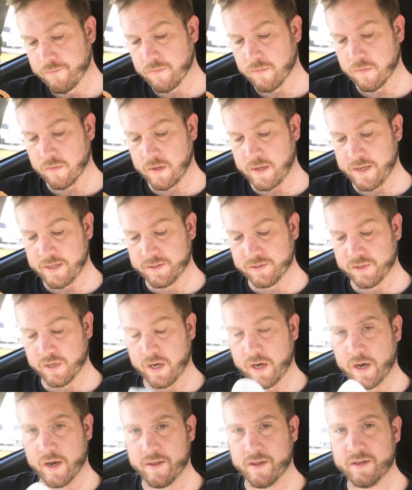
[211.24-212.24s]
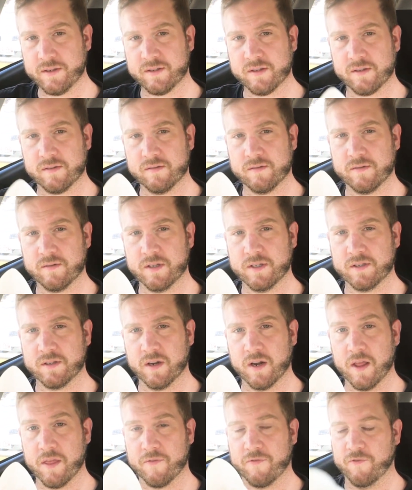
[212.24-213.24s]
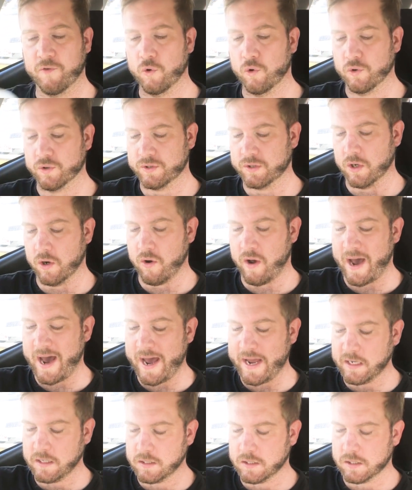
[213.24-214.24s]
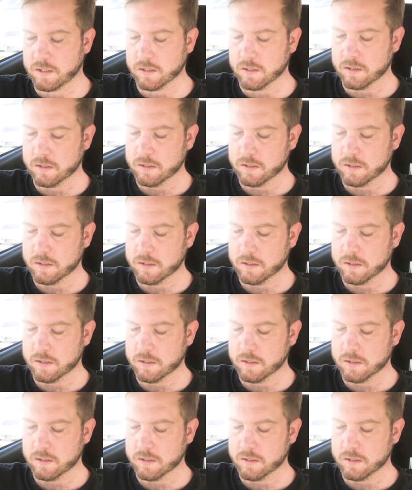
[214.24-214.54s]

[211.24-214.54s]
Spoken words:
And there's another 4, so 8.